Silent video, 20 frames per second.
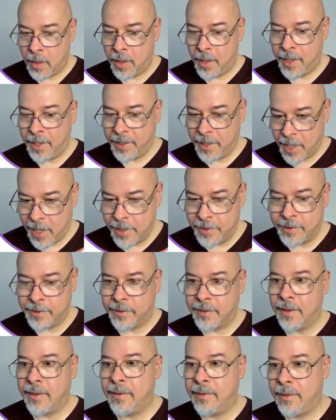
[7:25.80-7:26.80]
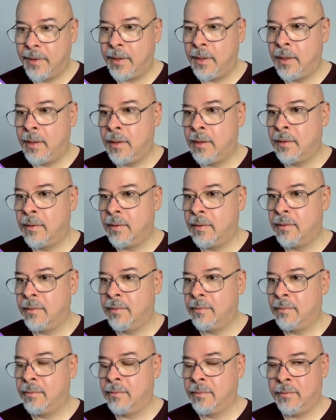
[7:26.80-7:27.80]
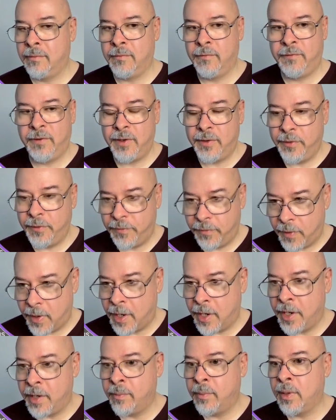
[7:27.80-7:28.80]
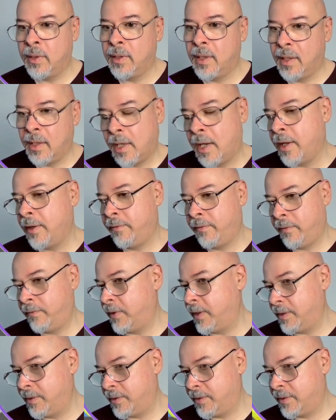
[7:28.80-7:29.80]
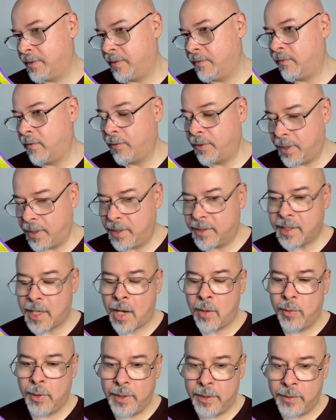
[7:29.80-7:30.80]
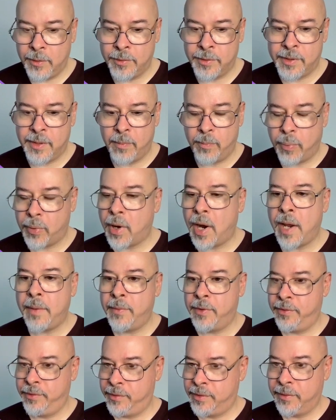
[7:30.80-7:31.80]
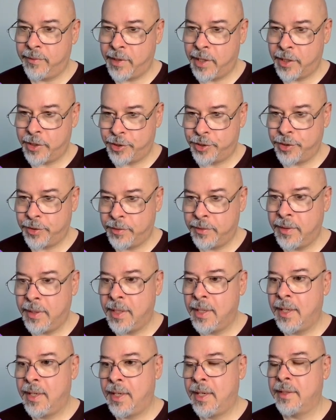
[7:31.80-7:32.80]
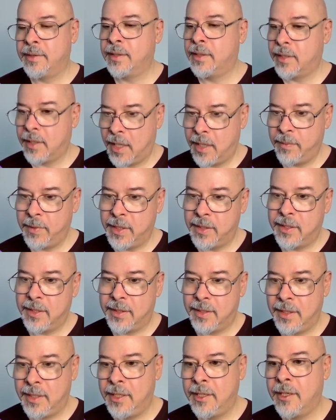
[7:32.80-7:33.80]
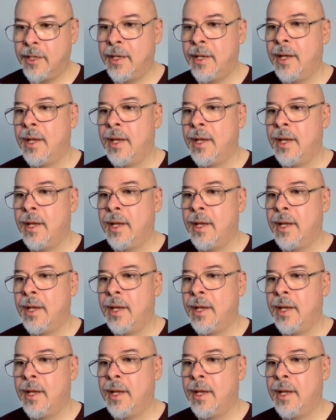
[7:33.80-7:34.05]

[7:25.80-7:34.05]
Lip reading: against the verifiable life events. For this, I will use the primary direction as a timing technique,